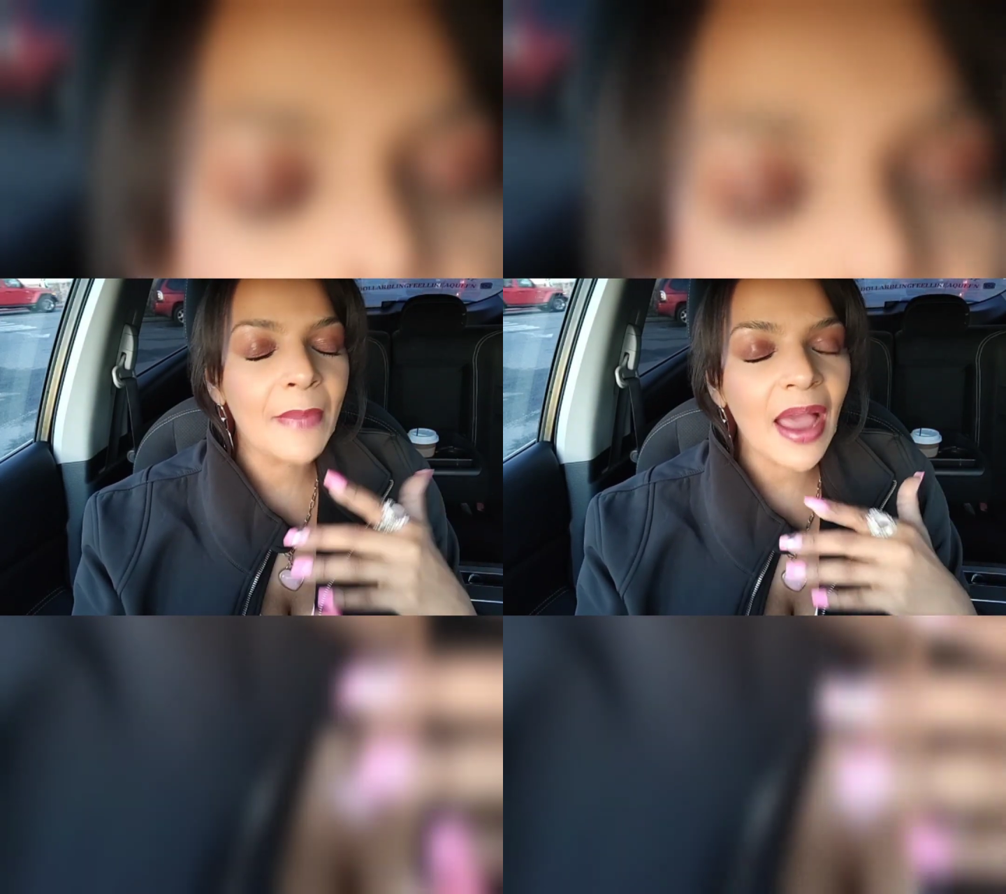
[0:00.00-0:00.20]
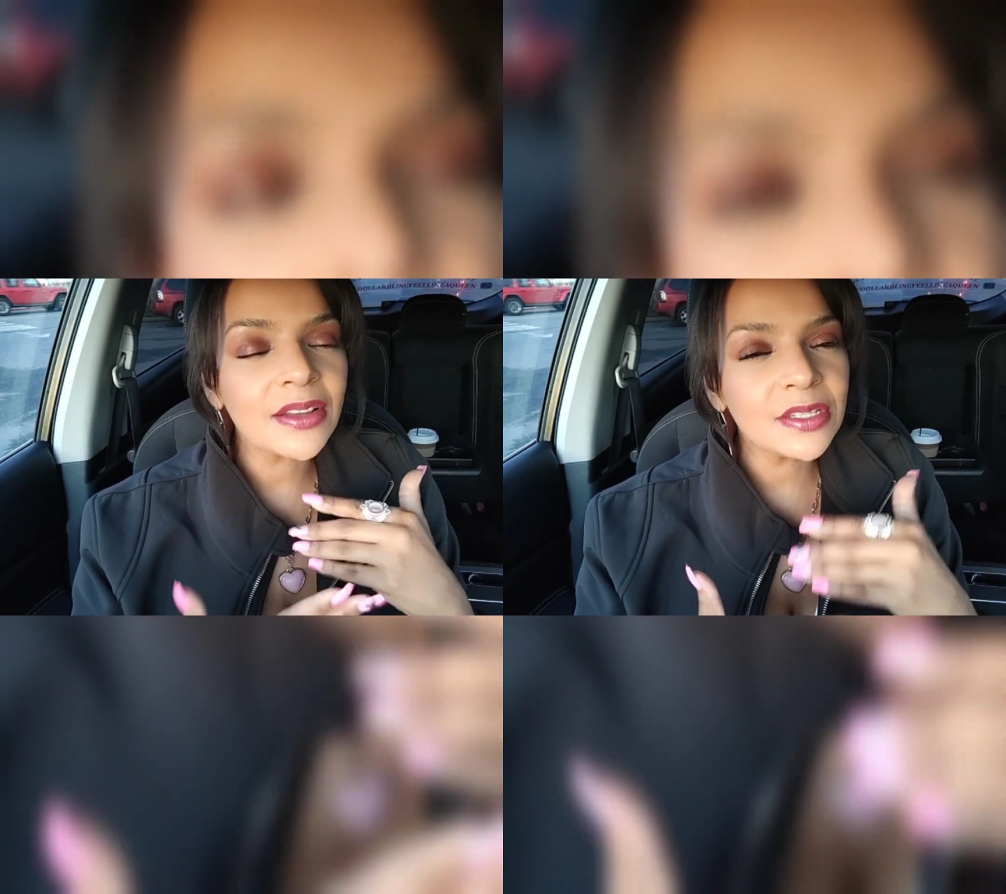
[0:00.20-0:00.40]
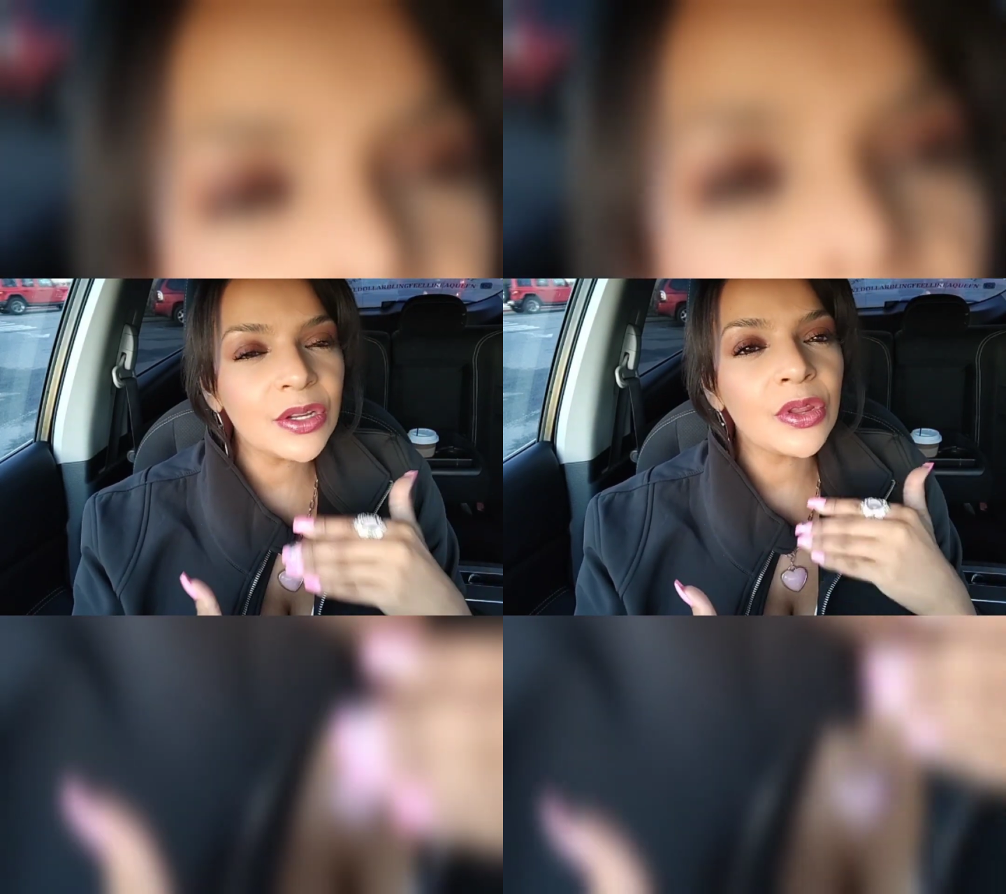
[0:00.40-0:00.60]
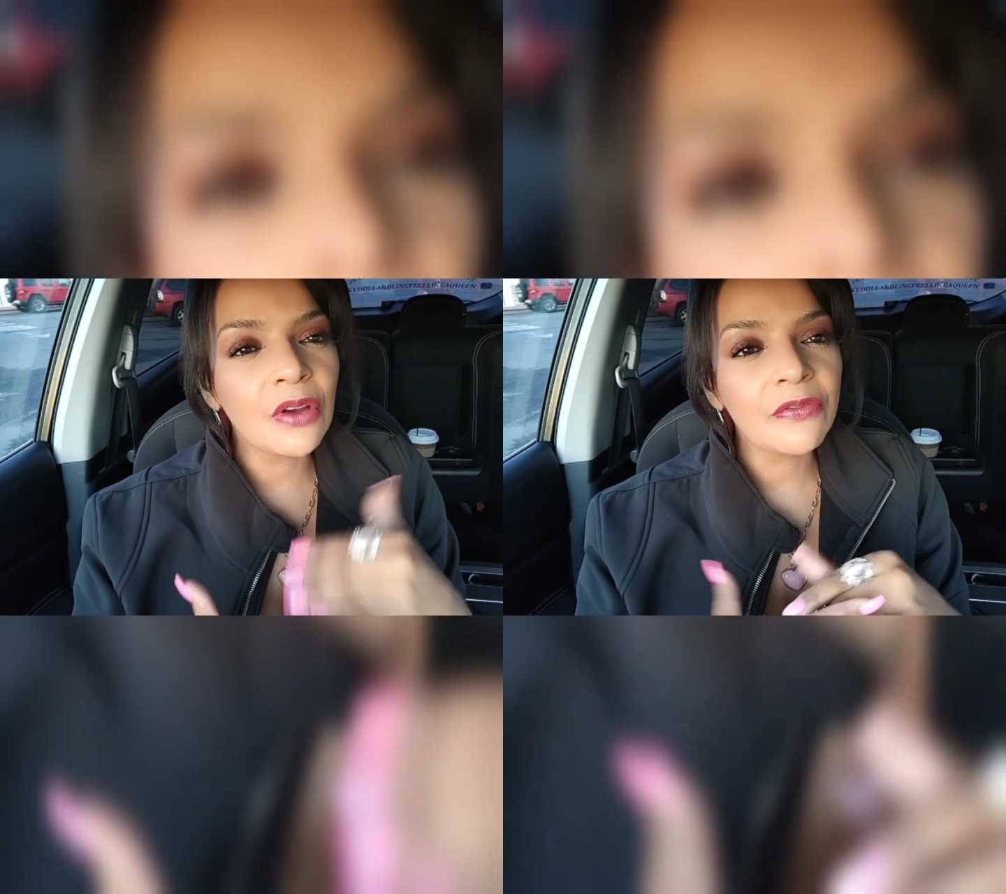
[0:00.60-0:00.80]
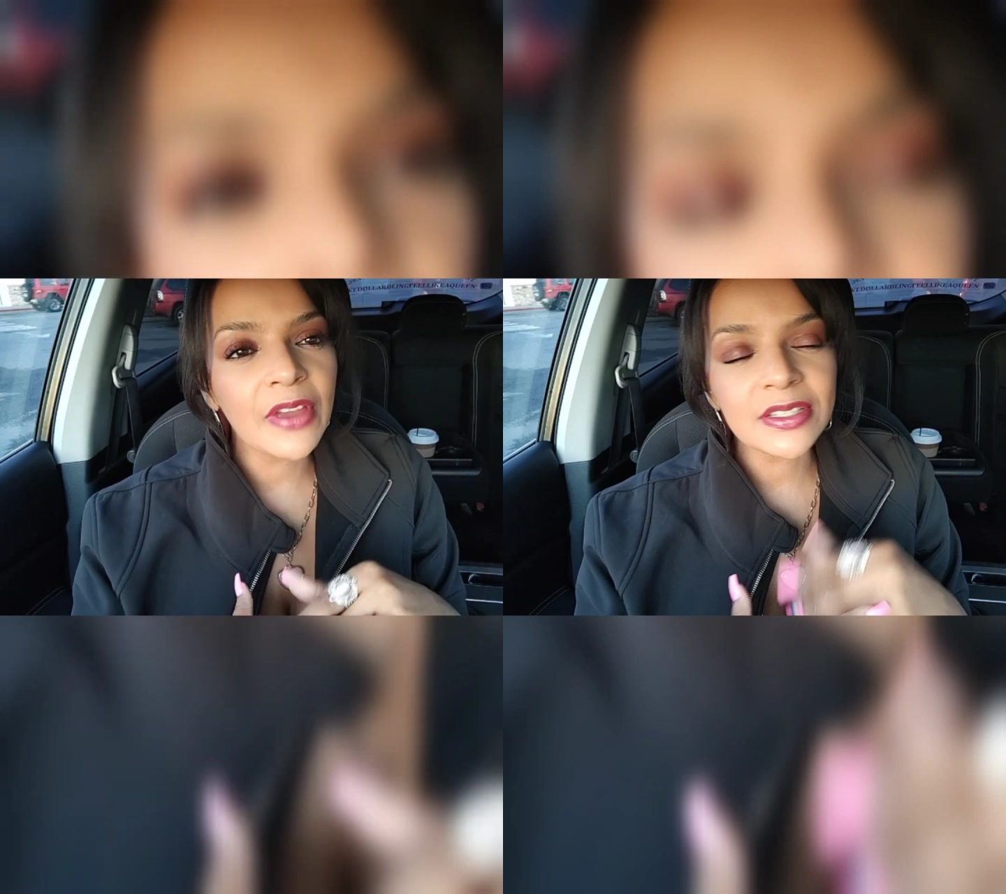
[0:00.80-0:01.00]
MAC
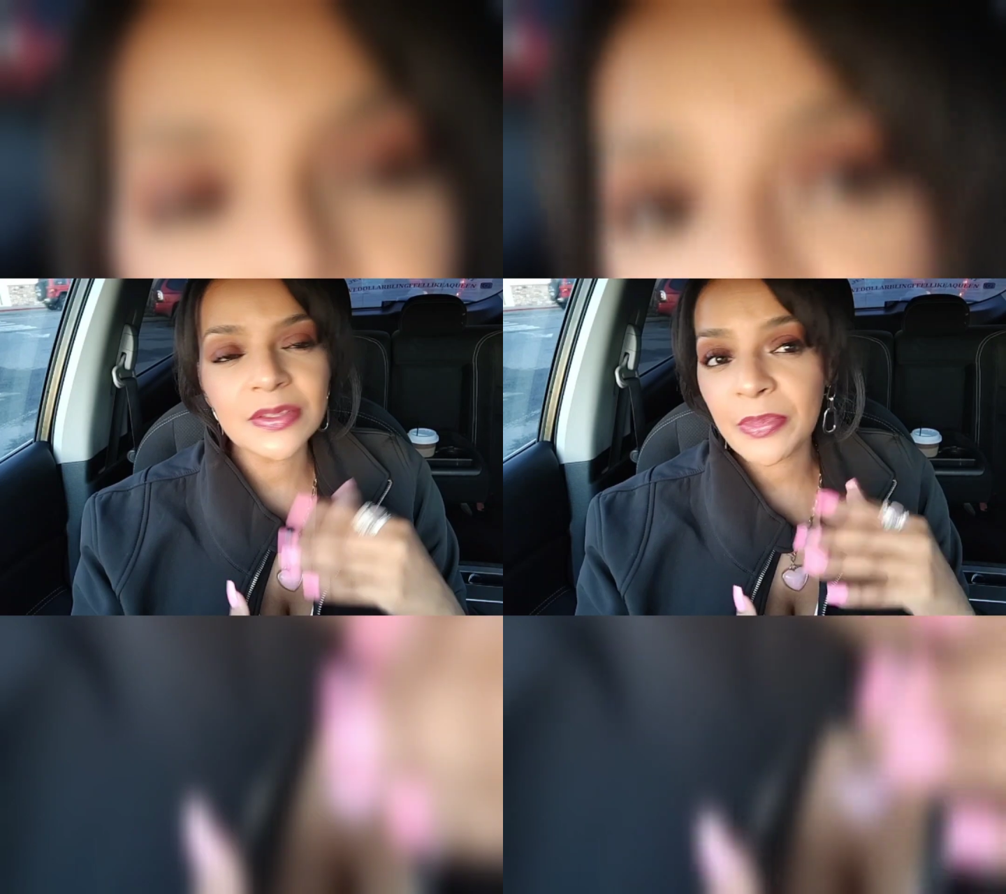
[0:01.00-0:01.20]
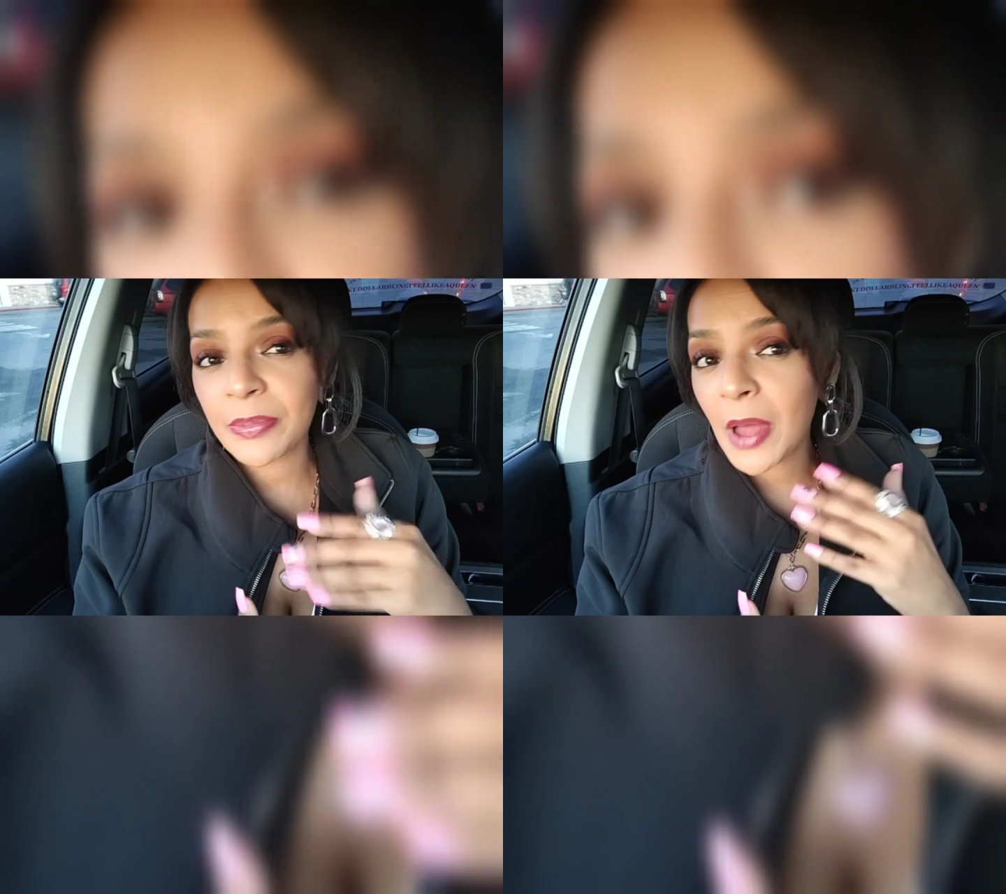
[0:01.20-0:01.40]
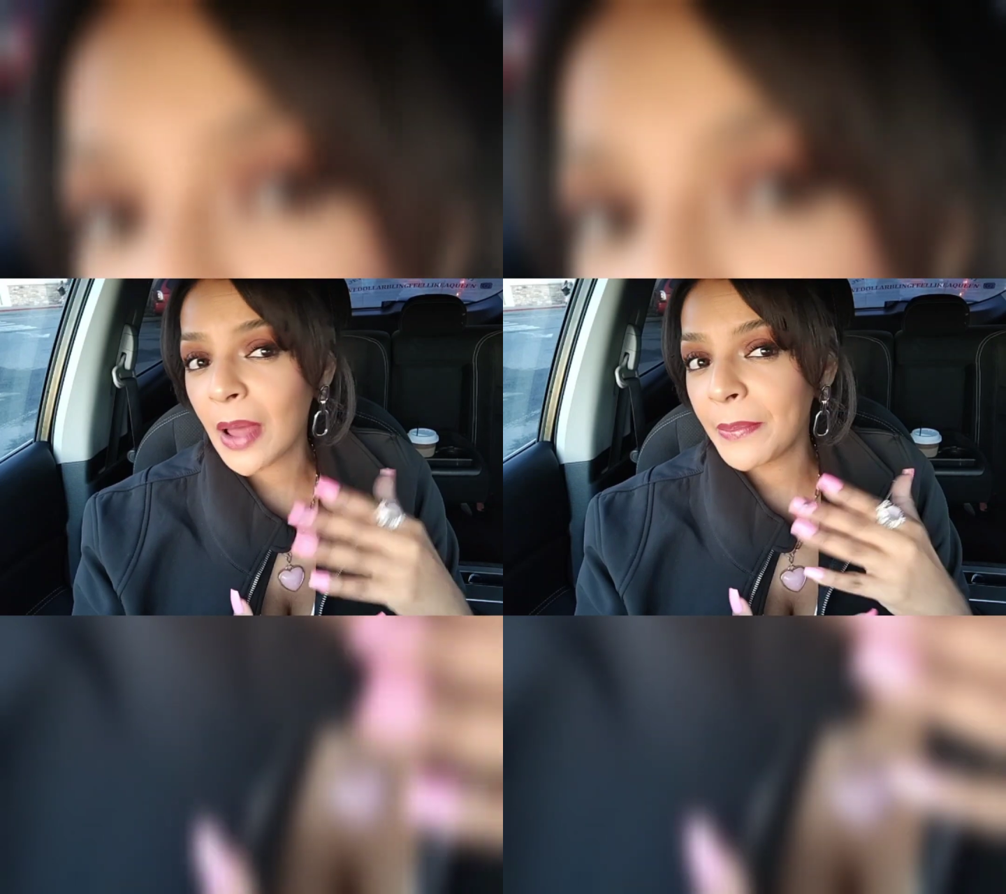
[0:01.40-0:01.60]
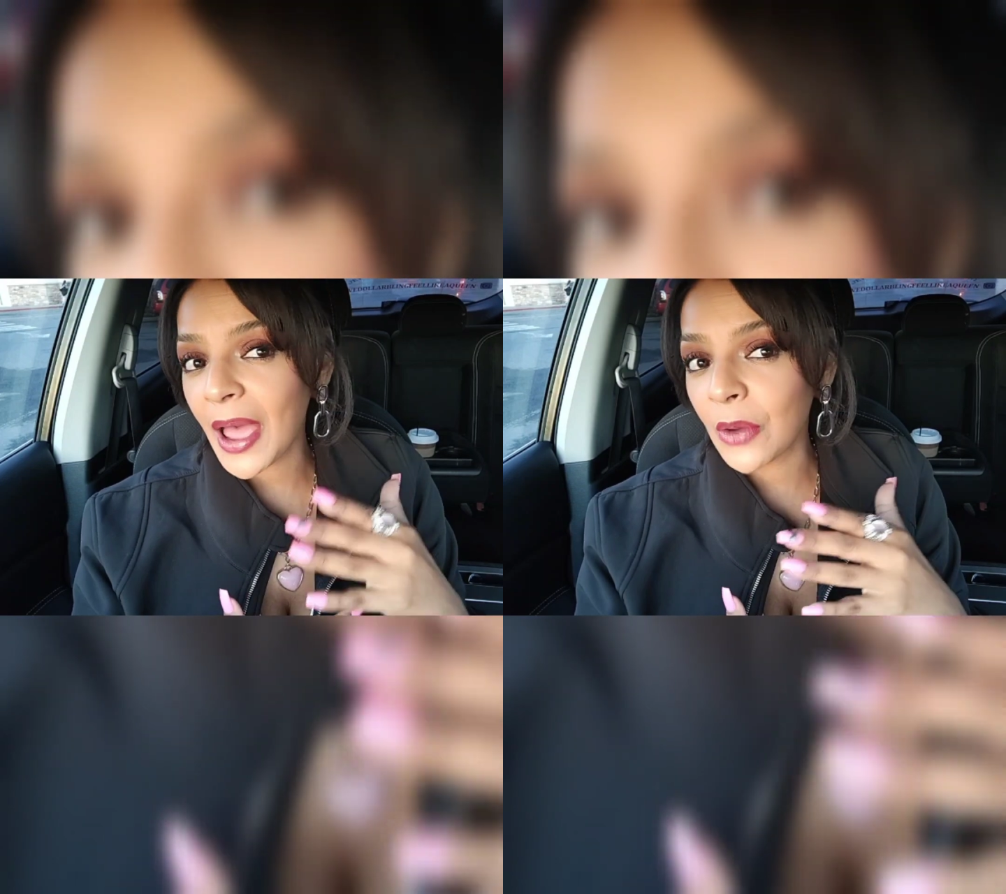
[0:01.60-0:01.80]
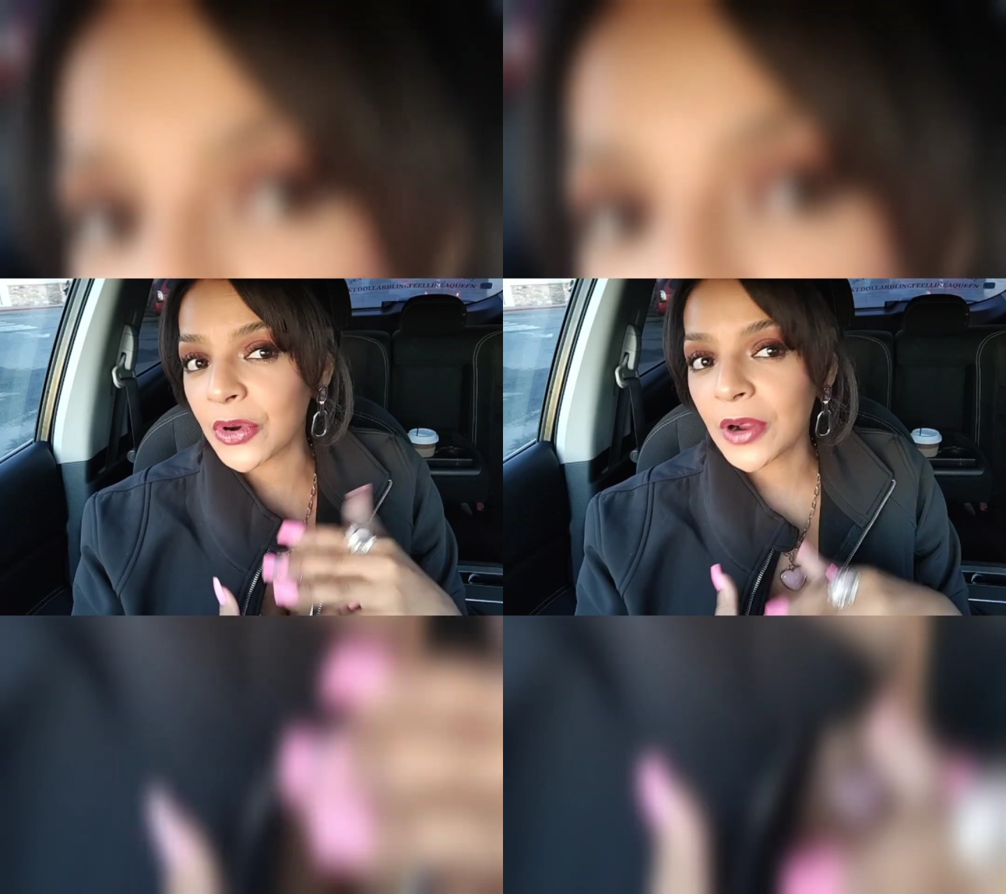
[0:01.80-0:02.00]
Studio Fix
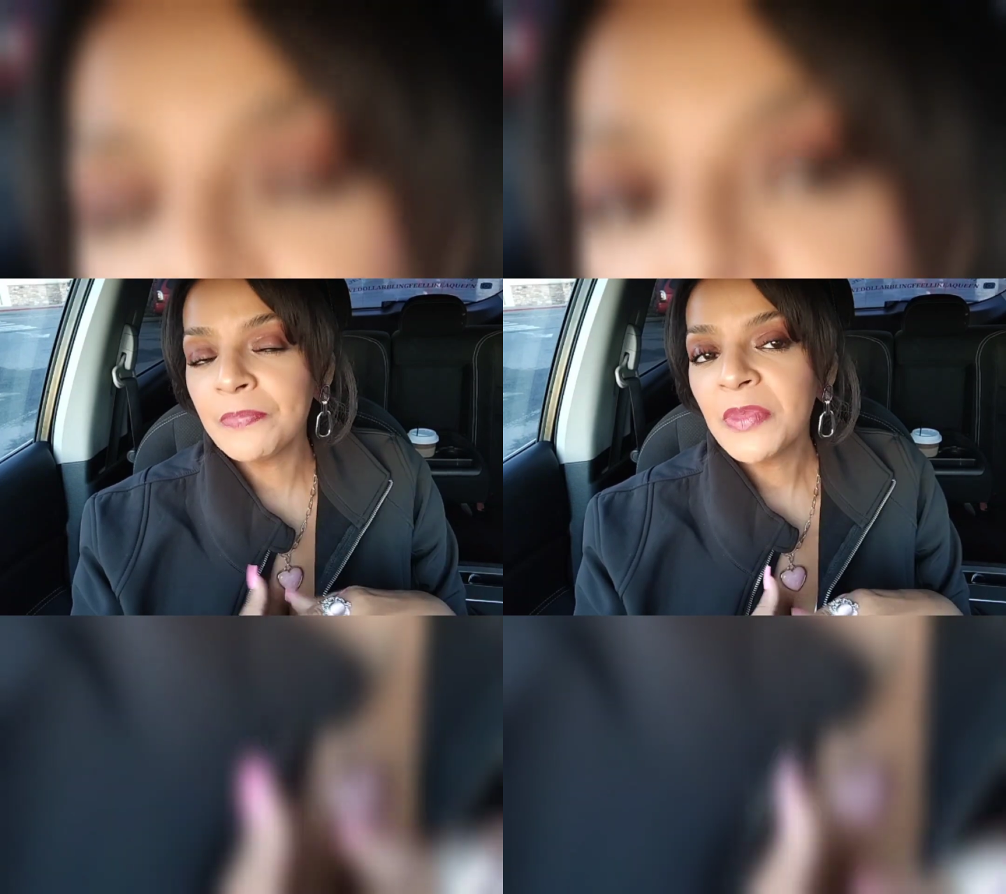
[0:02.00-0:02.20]
powder.